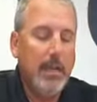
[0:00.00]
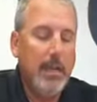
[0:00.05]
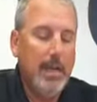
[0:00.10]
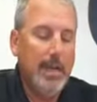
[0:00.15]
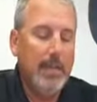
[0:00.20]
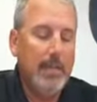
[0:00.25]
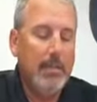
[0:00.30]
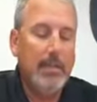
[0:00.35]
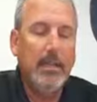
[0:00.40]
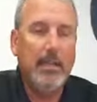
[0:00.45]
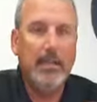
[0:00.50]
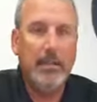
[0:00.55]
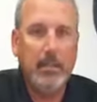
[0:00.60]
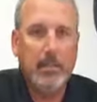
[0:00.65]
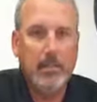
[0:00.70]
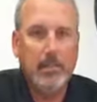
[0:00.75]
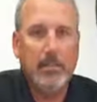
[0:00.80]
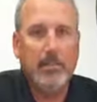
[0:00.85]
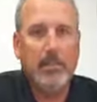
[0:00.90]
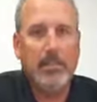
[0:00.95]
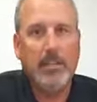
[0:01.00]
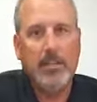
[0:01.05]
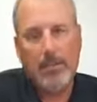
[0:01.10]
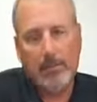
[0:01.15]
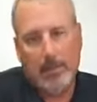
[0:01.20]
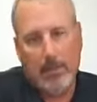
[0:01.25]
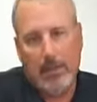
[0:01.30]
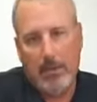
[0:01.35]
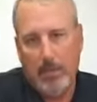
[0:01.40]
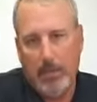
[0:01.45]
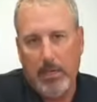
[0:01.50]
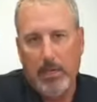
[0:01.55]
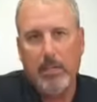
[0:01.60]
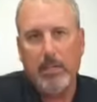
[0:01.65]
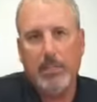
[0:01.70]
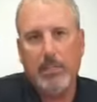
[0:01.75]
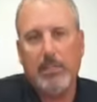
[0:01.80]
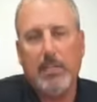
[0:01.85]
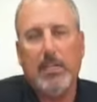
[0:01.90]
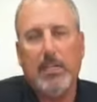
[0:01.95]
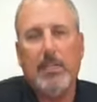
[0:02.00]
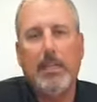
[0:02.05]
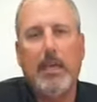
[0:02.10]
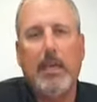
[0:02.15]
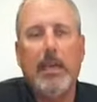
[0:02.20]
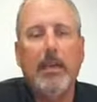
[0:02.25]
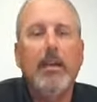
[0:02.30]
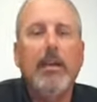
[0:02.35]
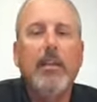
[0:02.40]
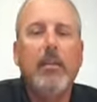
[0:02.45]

and lenders have said, okay, we understand that.